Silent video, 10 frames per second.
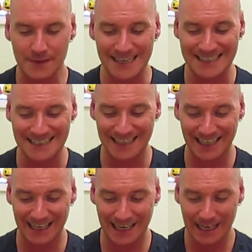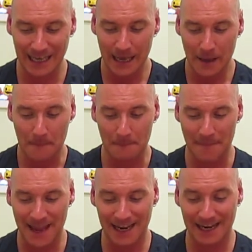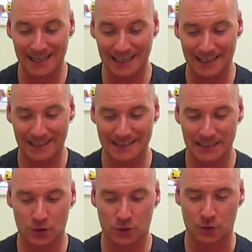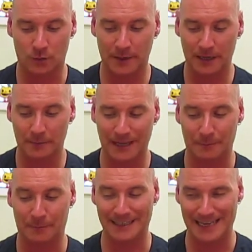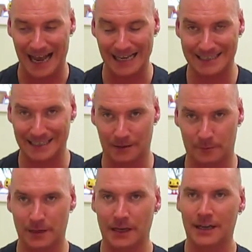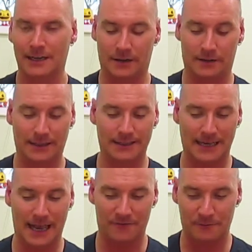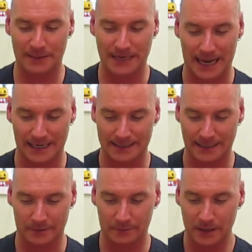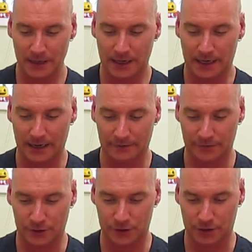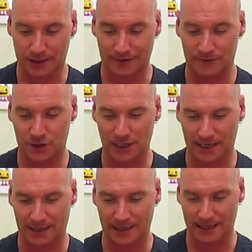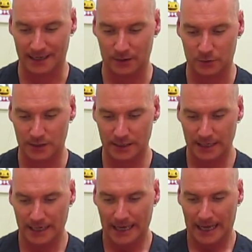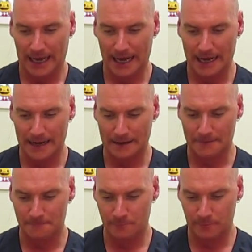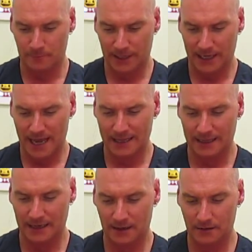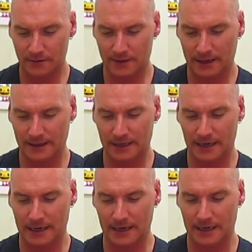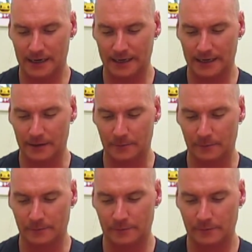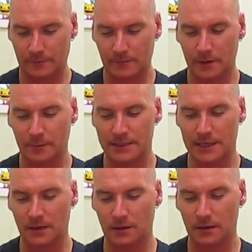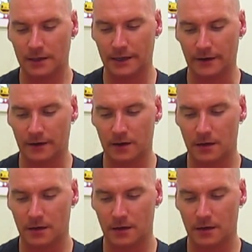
zinc, manganese, chromium, and potassium. Now, these have potassium uh, for sure. I've checked that out. Um, but yeah, the other thing that I, I um, let me take a look here.